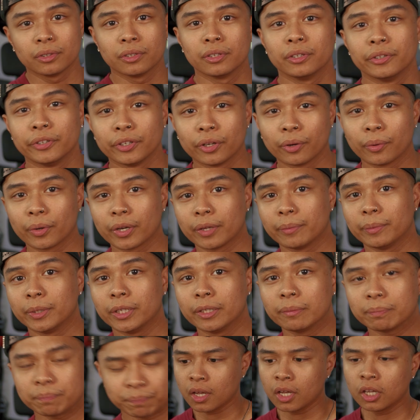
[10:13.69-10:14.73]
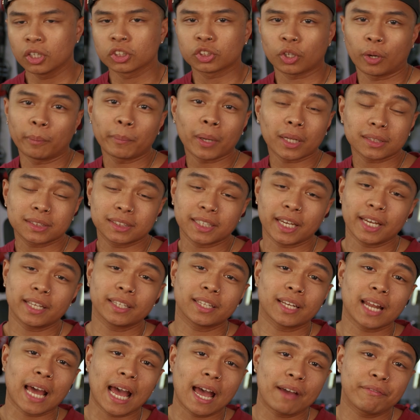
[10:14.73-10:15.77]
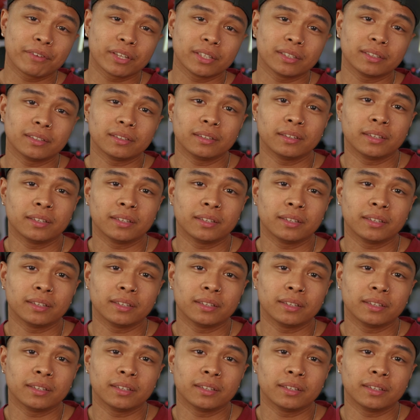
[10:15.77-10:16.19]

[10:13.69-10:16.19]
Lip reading: You know what I mean? So I'm not saying that having